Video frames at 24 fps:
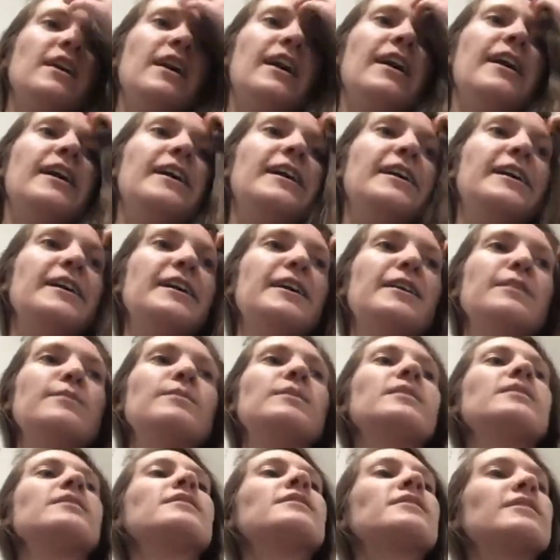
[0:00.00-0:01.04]

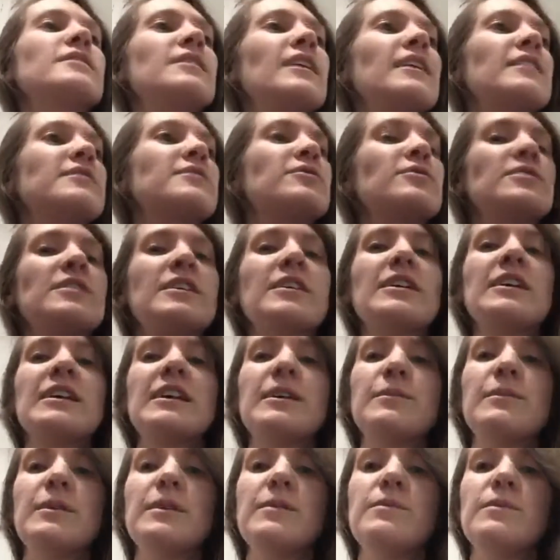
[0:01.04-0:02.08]
Um, yeah, so dairy
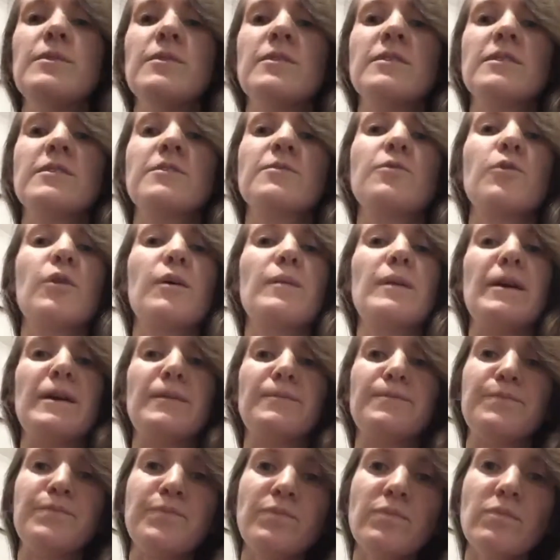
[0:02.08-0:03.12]
can be mucus
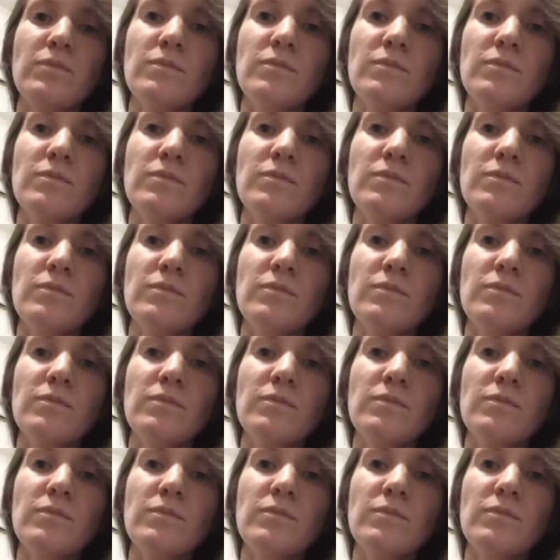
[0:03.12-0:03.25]
forming.